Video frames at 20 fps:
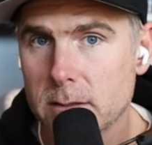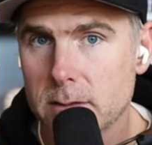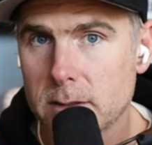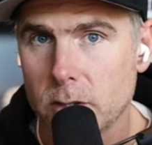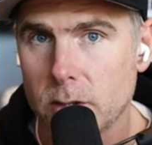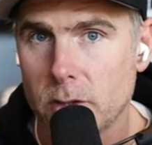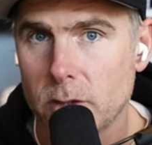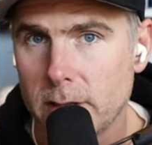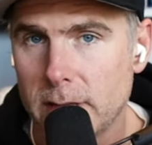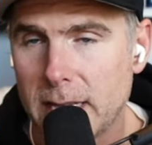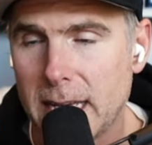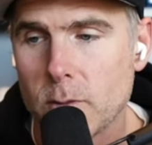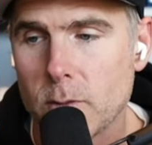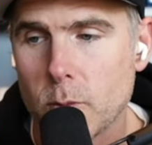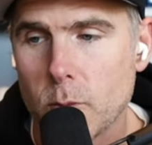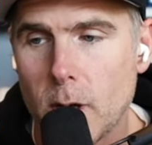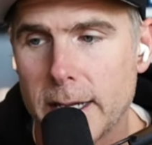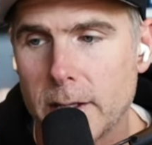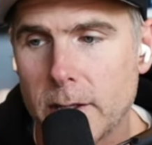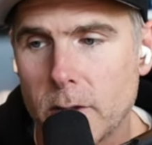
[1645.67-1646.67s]
So that's
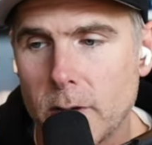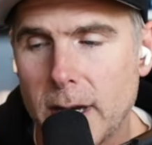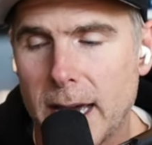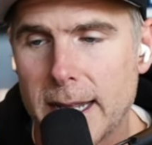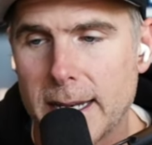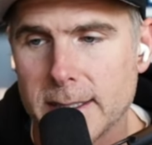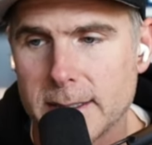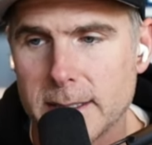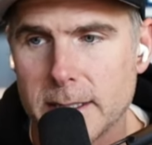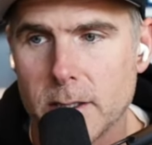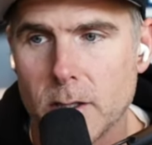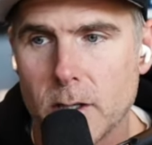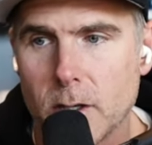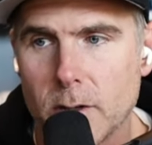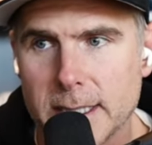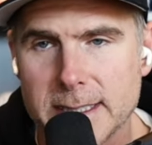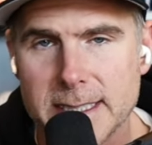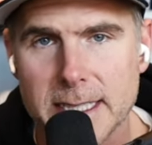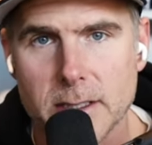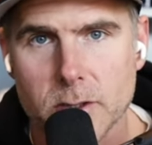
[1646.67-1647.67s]
why you add a zero
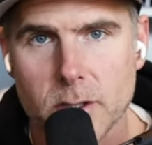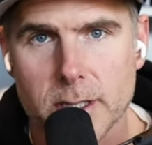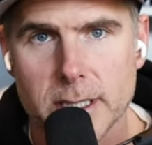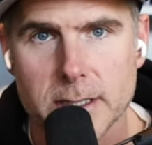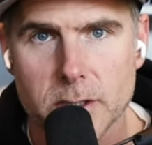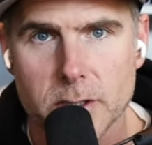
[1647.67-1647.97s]
and it sounds crazy.